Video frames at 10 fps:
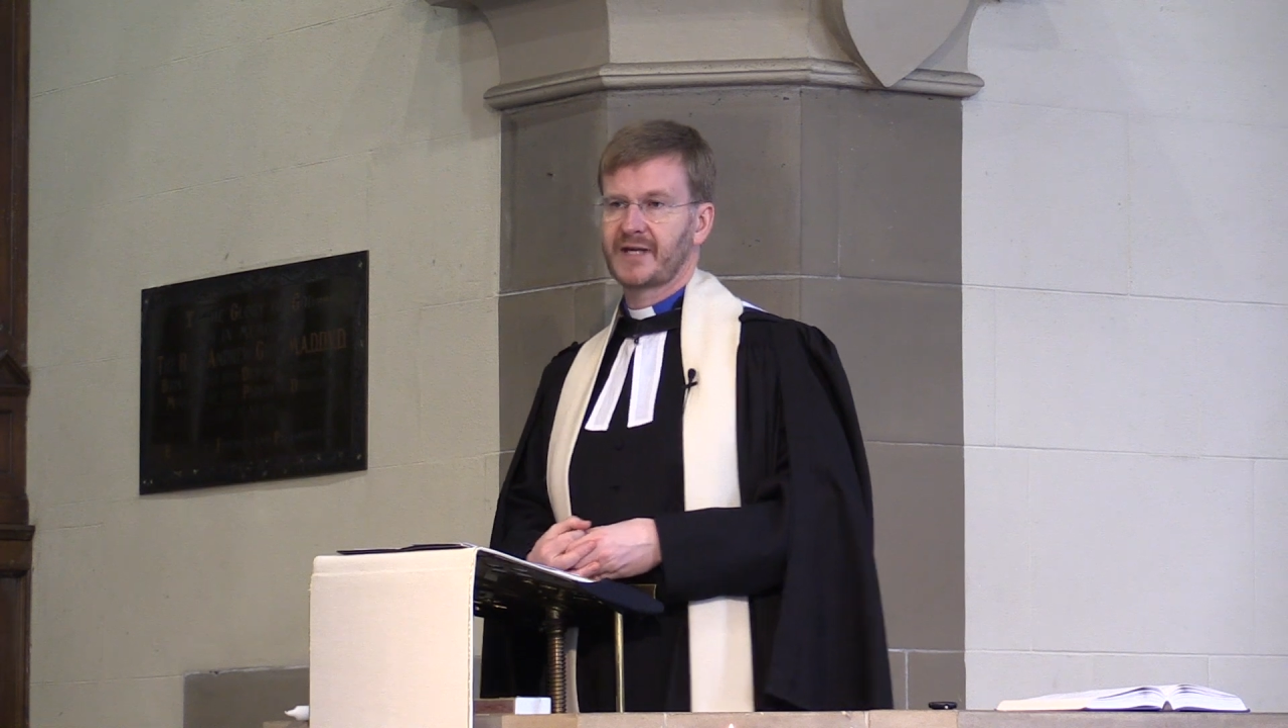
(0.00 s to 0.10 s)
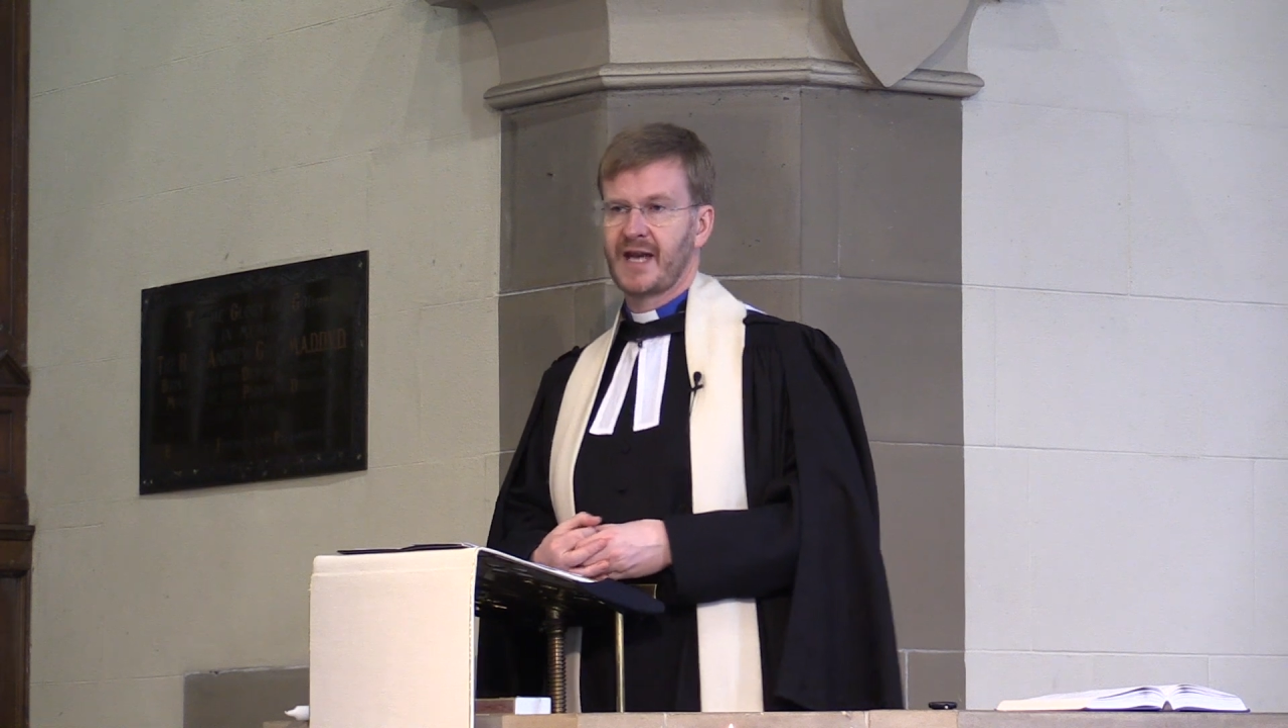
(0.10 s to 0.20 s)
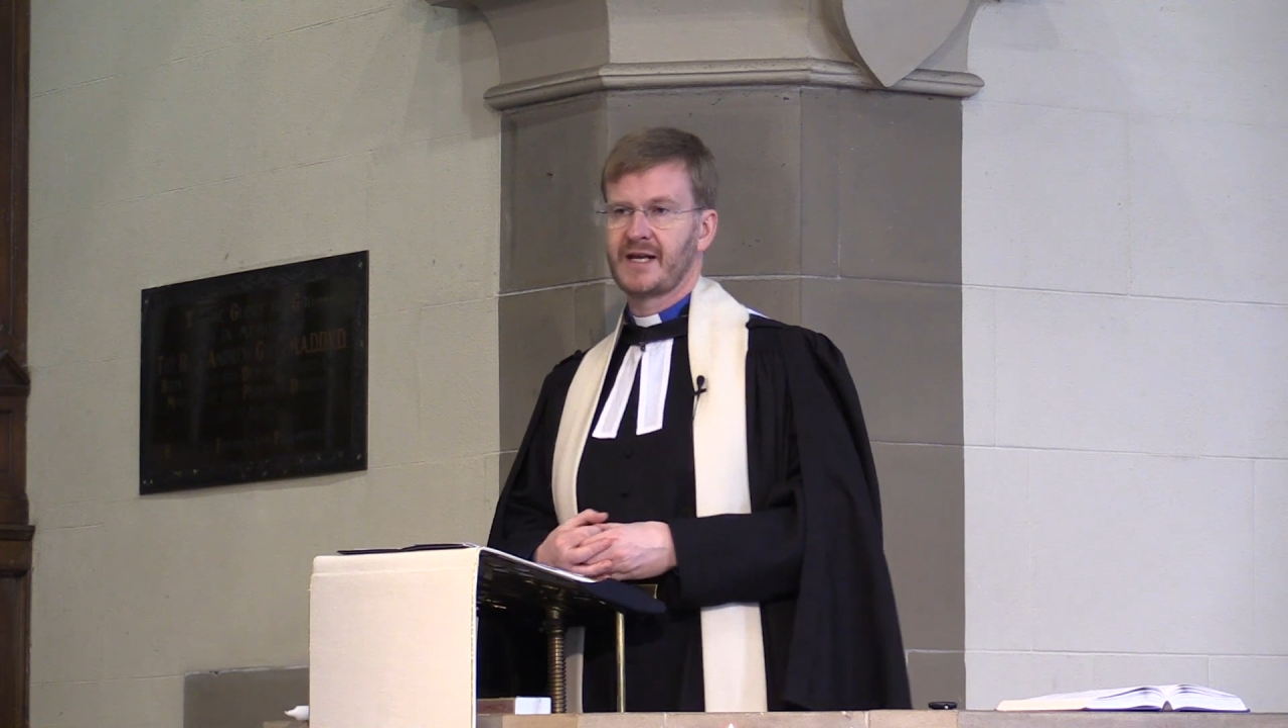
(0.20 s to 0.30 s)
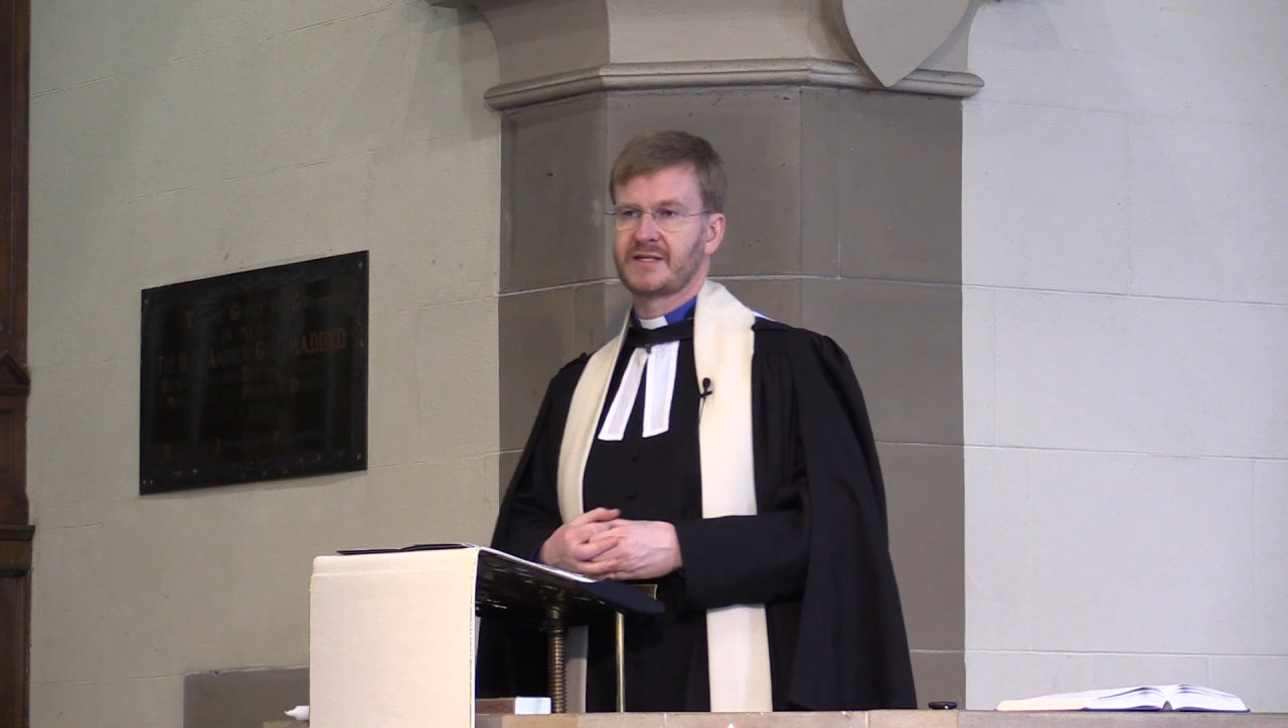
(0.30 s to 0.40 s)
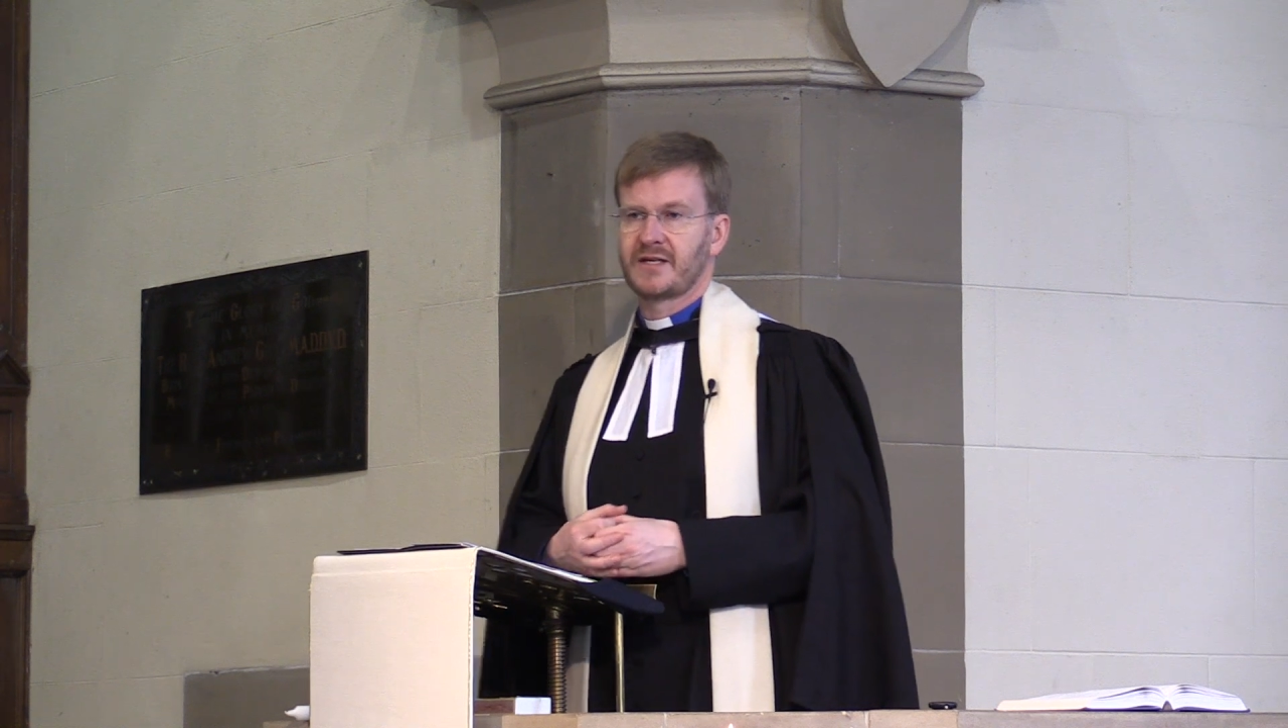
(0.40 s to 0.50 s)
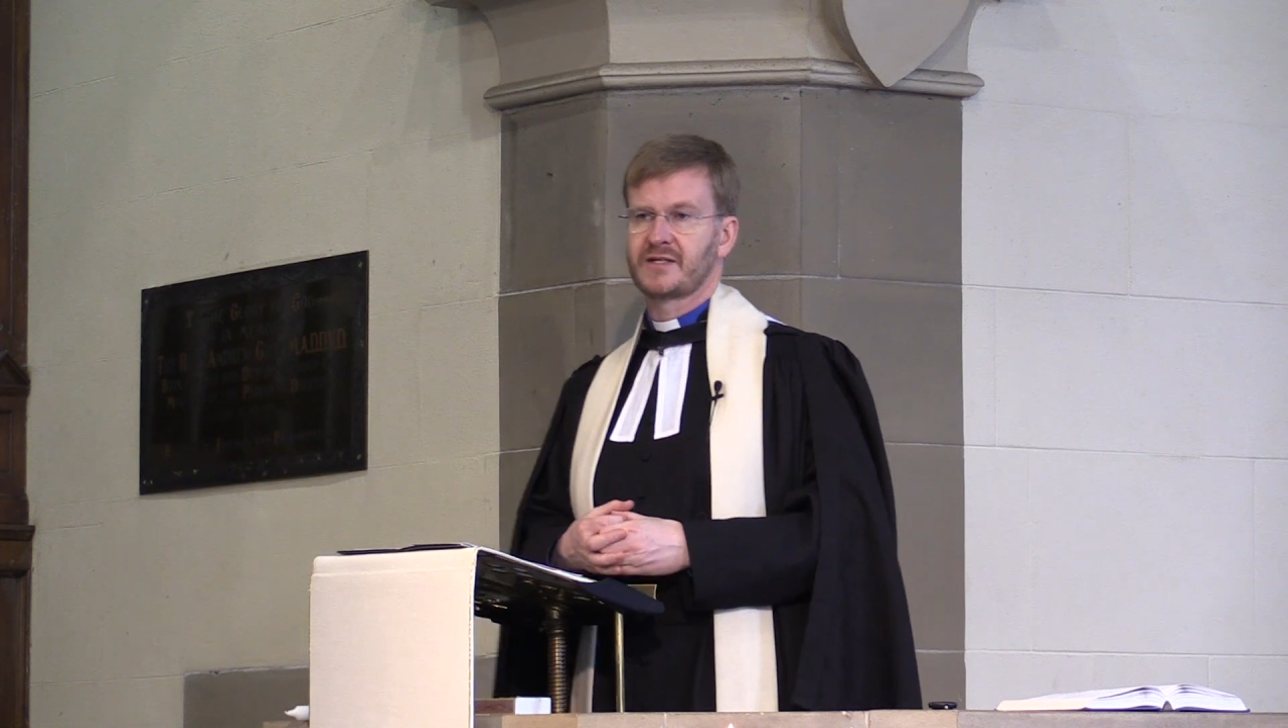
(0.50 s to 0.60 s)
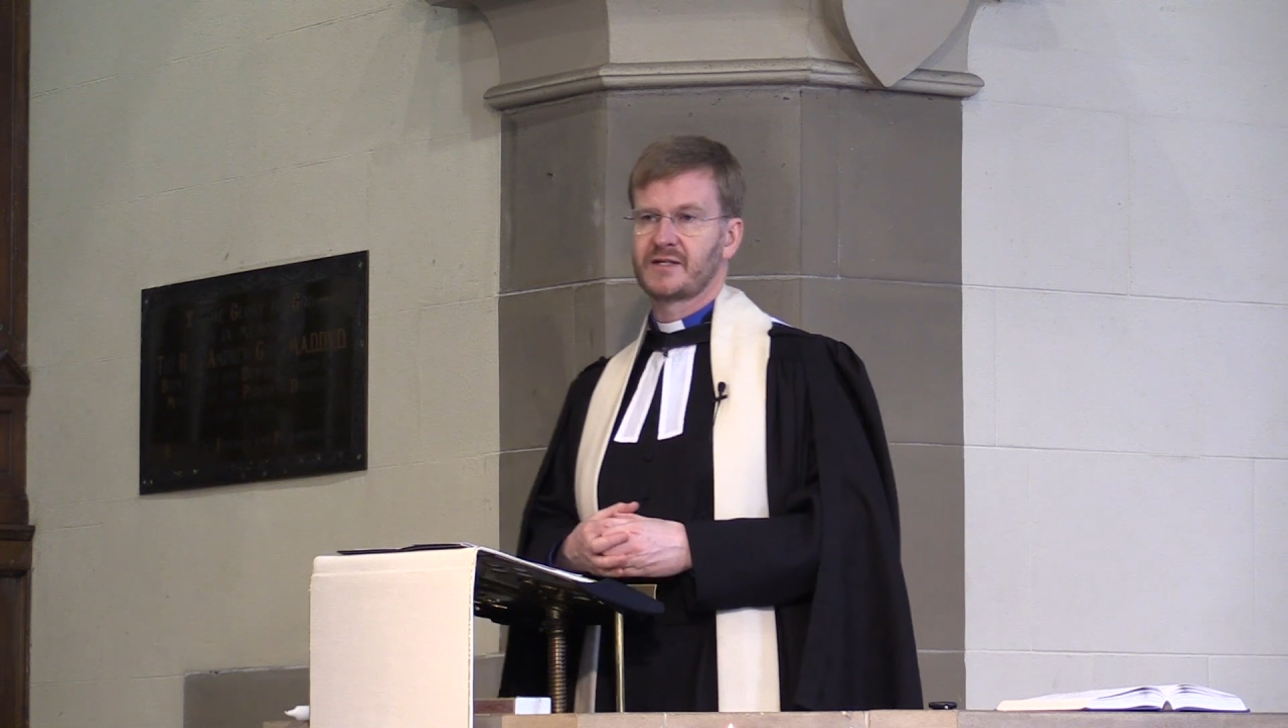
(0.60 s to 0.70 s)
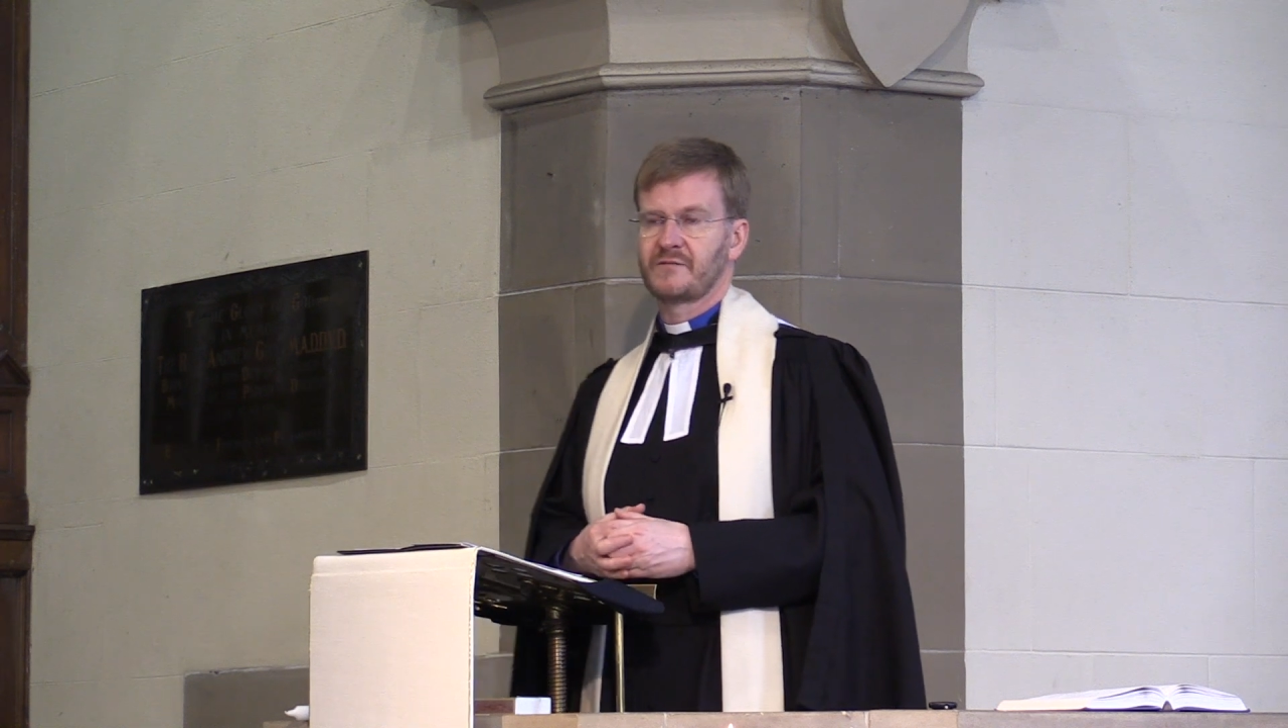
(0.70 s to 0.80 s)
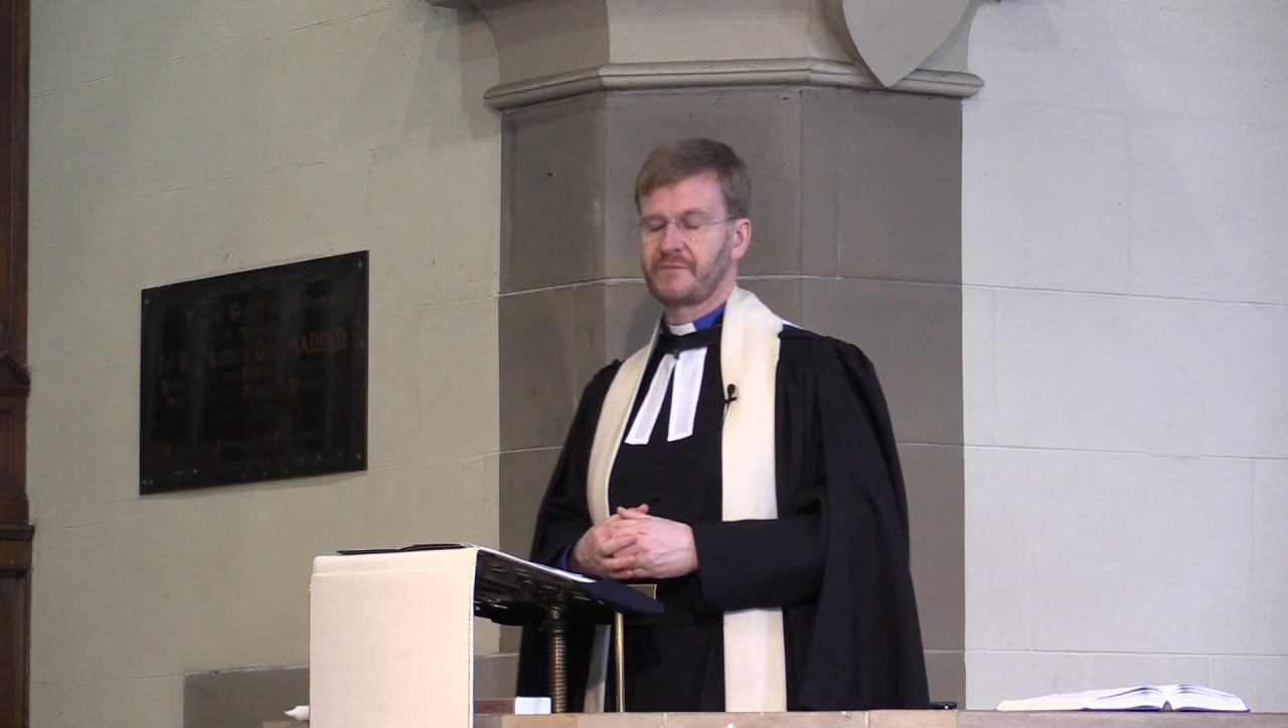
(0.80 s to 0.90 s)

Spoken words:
Kensington